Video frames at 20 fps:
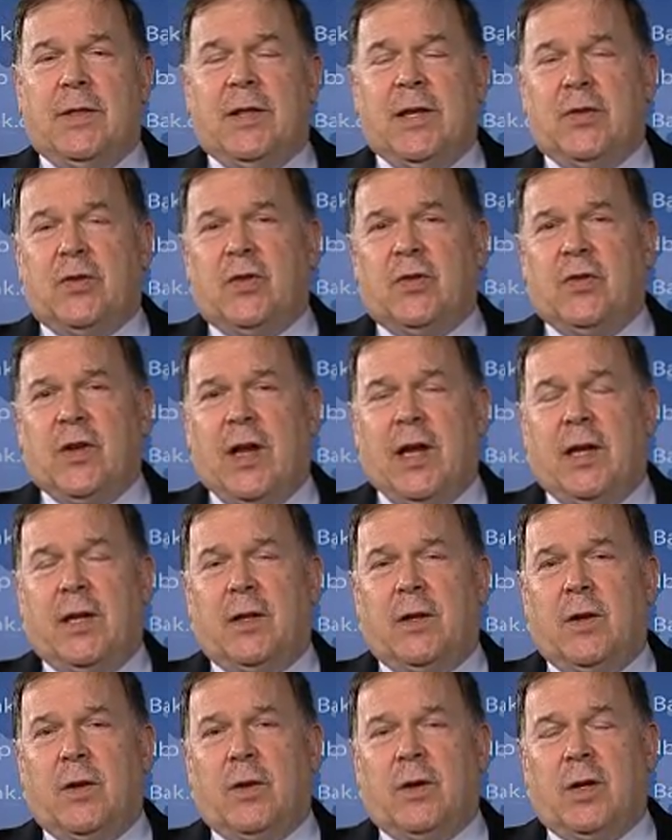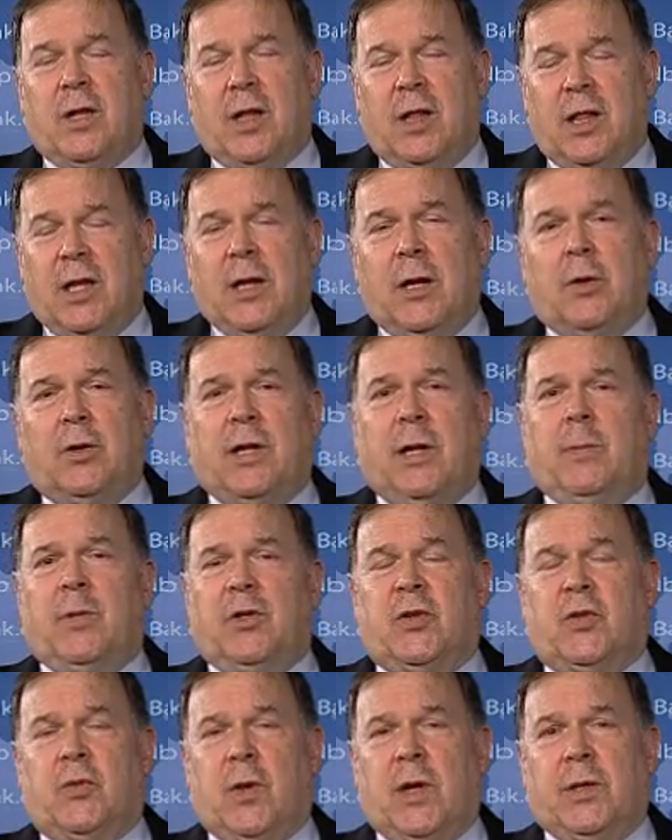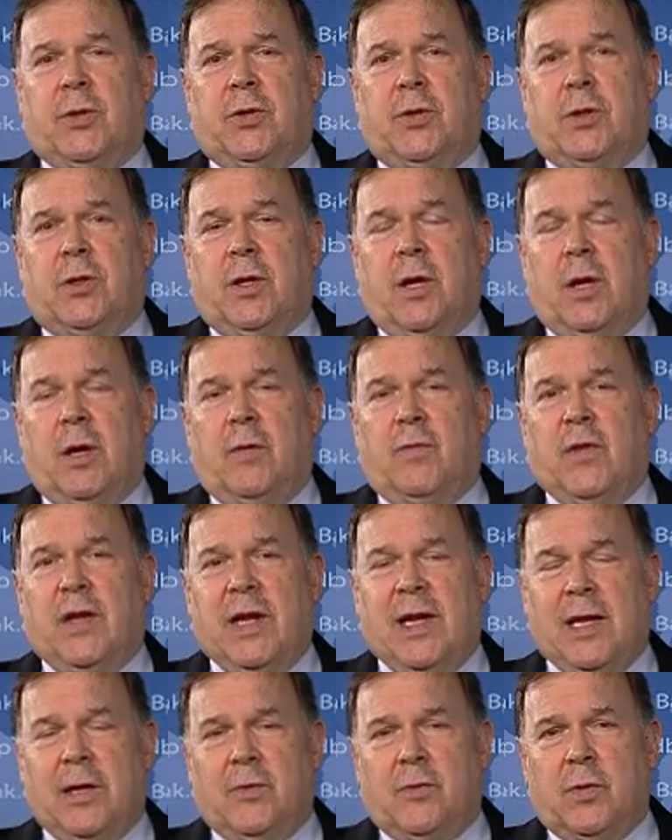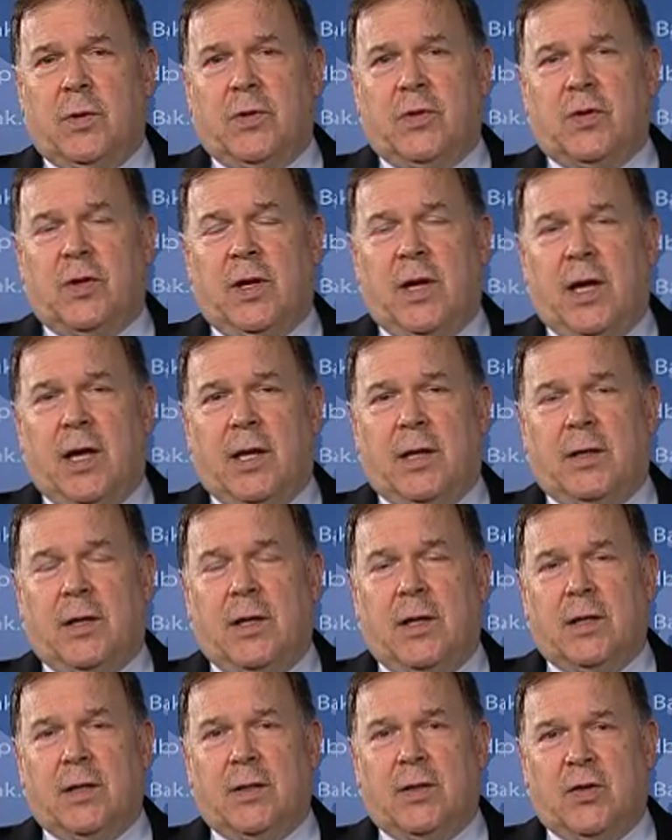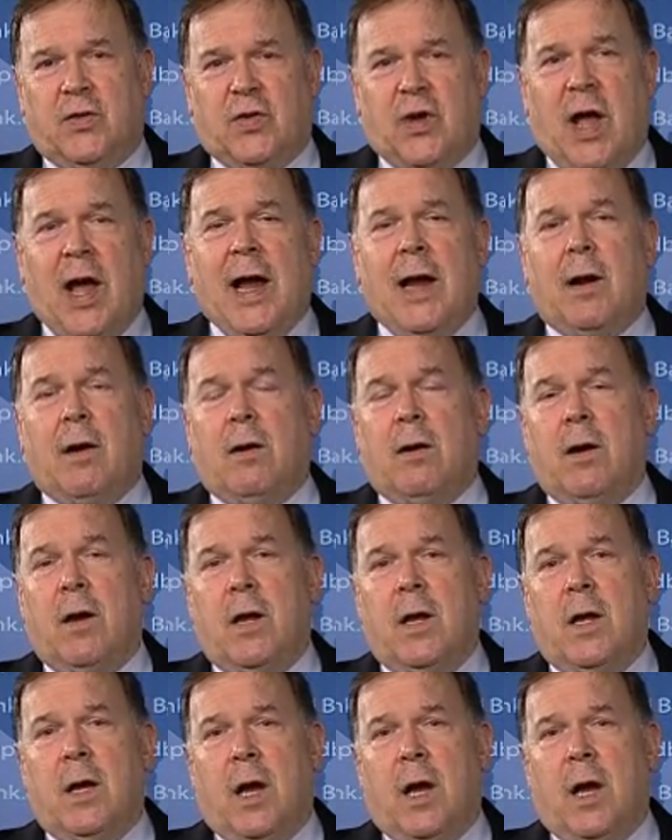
This is a clear demonstration of the interest and desire